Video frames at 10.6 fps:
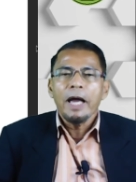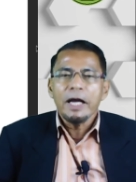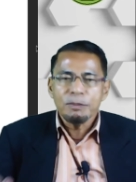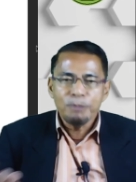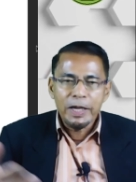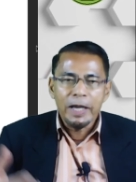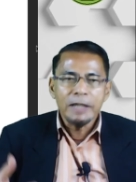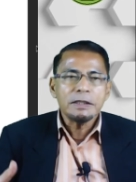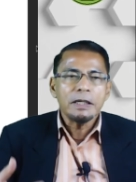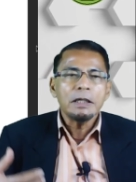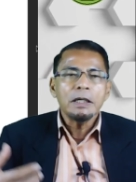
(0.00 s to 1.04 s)
as big
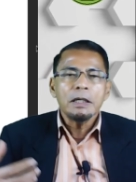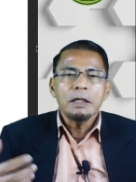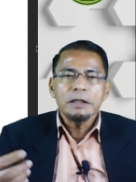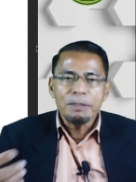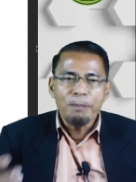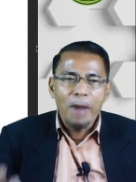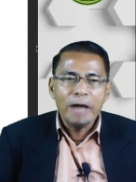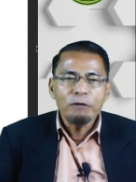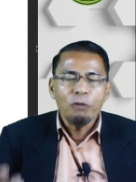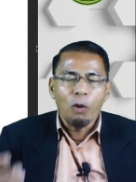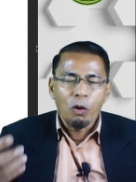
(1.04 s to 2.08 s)
as the
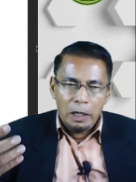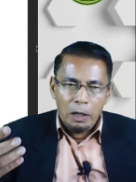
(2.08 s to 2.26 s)
demand for